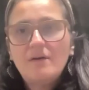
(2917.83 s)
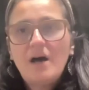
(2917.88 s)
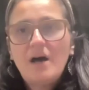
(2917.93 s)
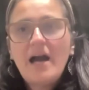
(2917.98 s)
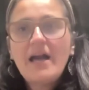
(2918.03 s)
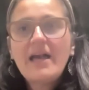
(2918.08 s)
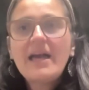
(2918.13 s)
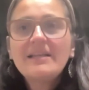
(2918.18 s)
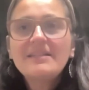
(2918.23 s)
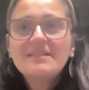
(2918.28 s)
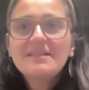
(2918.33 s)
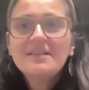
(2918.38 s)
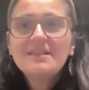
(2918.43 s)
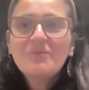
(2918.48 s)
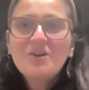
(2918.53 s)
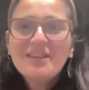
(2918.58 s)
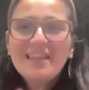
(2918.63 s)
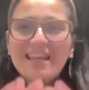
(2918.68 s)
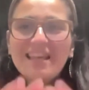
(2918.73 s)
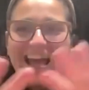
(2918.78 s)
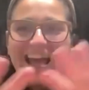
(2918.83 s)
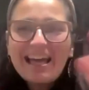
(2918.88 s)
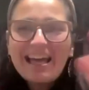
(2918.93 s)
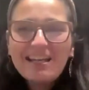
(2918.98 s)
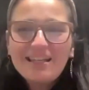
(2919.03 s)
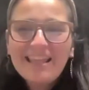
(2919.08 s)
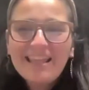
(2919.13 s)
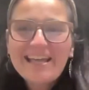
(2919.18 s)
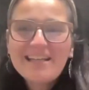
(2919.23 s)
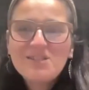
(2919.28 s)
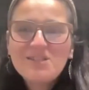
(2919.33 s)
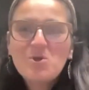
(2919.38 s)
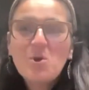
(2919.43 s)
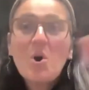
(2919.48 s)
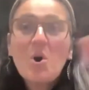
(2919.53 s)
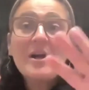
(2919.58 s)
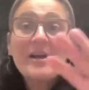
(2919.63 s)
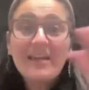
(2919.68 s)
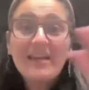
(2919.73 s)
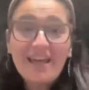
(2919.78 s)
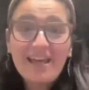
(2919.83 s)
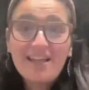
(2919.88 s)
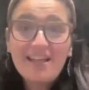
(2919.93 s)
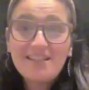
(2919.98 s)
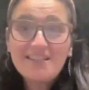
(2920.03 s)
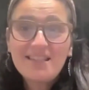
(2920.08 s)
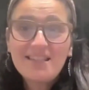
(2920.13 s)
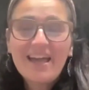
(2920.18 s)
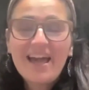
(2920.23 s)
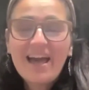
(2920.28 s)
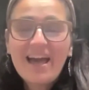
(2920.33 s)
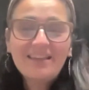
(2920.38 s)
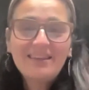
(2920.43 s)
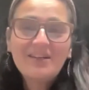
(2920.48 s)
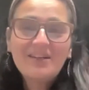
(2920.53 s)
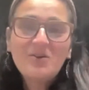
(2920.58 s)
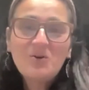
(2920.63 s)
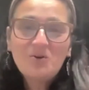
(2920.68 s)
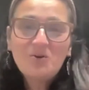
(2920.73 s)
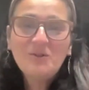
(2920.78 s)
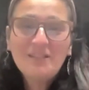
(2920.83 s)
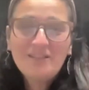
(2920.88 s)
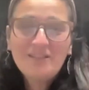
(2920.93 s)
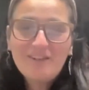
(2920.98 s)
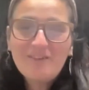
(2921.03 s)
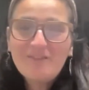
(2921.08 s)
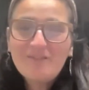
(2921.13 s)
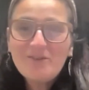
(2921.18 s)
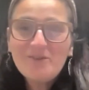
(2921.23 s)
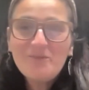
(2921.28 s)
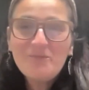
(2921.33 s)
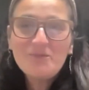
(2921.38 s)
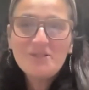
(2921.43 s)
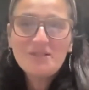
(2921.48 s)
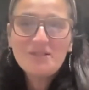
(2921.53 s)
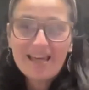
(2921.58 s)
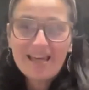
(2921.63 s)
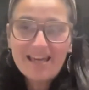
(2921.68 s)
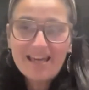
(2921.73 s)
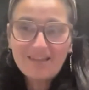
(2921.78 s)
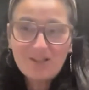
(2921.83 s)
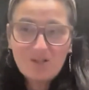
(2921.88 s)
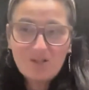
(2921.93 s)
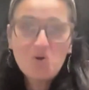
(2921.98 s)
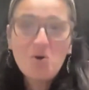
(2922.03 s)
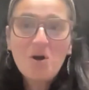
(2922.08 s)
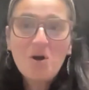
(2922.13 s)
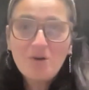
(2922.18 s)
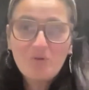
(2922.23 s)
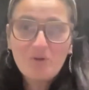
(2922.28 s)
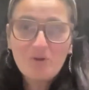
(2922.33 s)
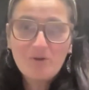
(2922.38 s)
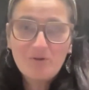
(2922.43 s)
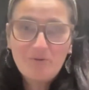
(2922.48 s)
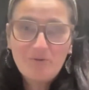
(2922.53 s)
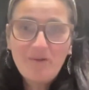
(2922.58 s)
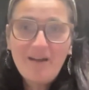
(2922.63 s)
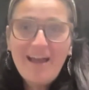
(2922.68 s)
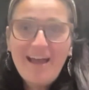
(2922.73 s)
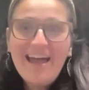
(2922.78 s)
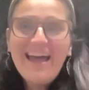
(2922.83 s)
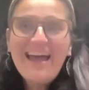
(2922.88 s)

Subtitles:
I had some that had like dog gates. They had their whole living room was like the dog room,